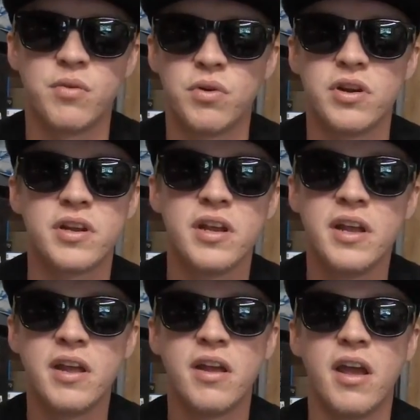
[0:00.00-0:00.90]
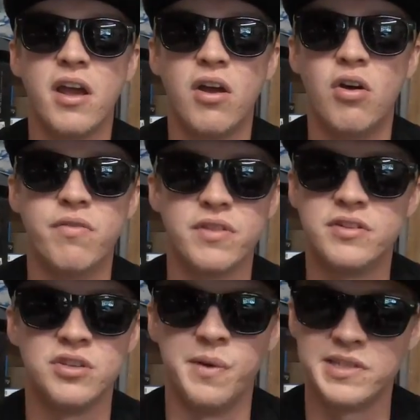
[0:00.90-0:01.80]
the work over the
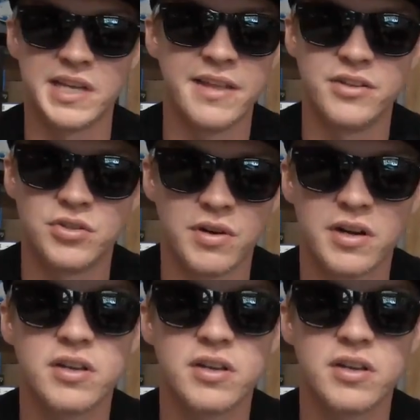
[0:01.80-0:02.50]
2 weeks I had the truck.